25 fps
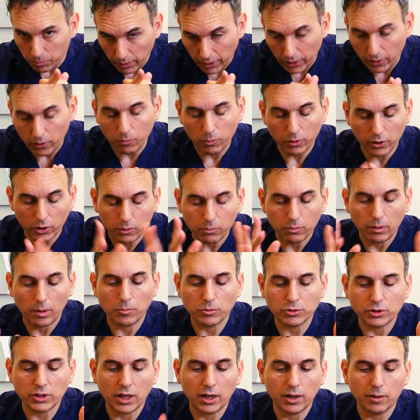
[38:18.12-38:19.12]
But well, we
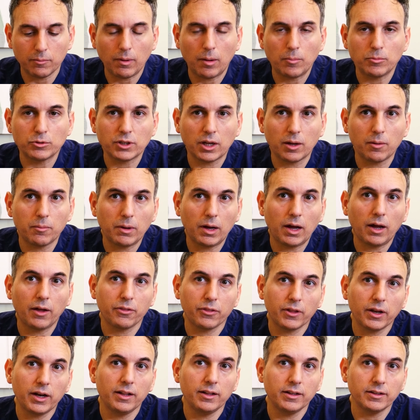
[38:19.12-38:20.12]
are going to do the
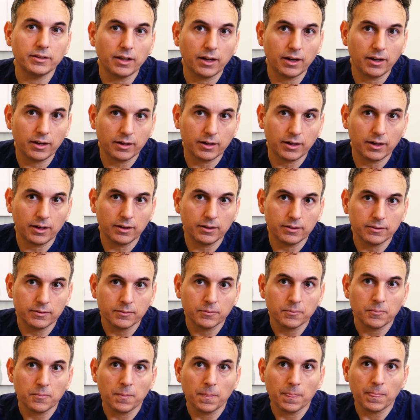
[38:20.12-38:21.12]
Tanaka one.
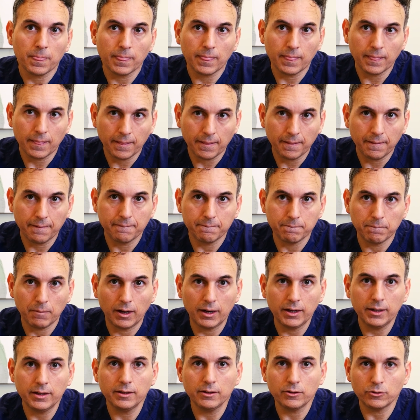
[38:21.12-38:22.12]

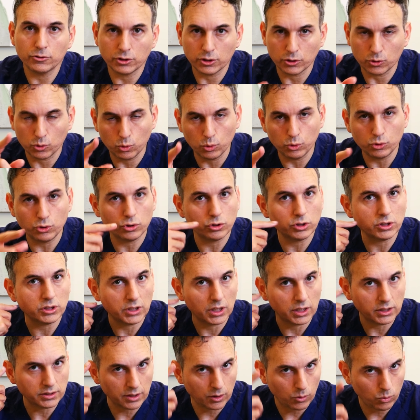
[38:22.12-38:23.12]
Okay, I
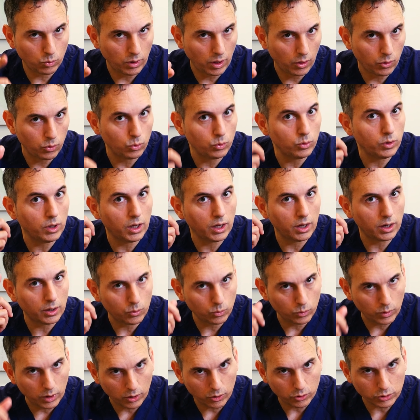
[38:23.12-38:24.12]
listen to you. If you have any
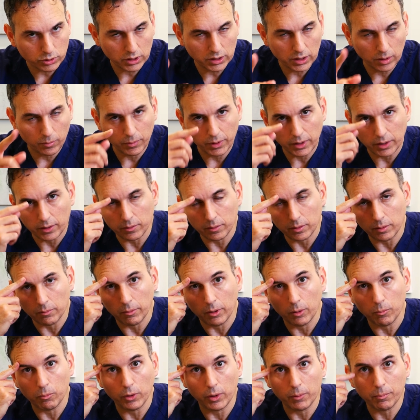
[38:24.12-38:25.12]
doubt, you can also
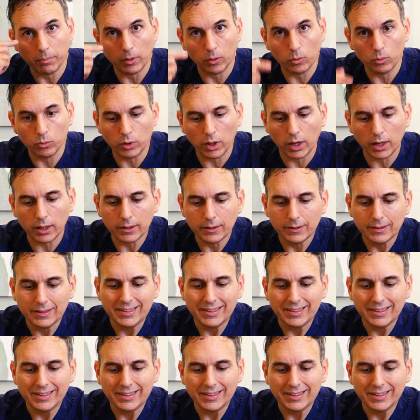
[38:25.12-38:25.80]
ask me anything.